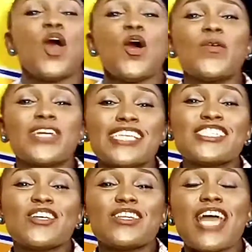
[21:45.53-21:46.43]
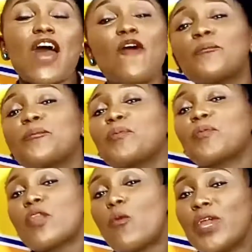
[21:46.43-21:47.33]
Okay, so now
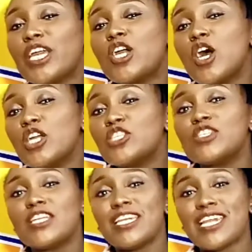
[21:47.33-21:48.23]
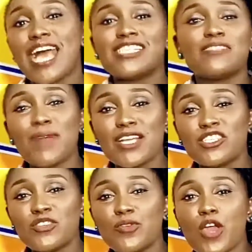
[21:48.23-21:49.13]
we go to the last
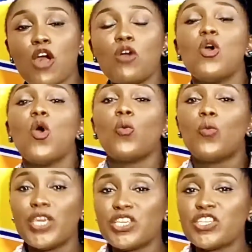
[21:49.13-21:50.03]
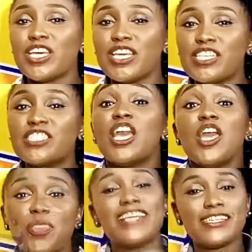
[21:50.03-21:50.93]
material, which is
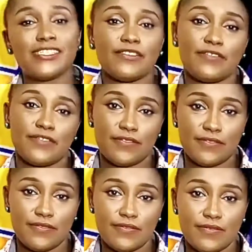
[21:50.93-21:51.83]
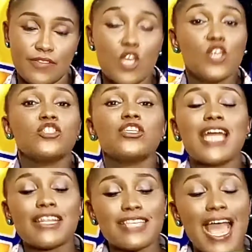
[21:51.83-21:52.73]
adhesive. So now
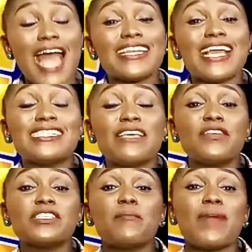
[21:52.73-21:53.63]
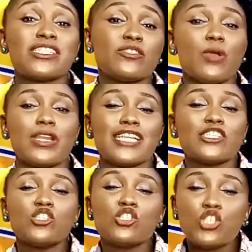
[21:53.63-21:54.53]
the adhesive is a material that
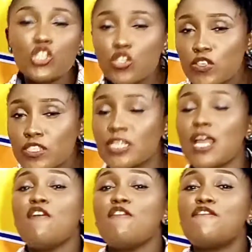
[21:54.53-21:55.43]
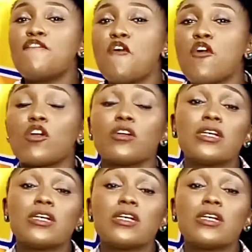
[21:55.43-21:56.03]
is used for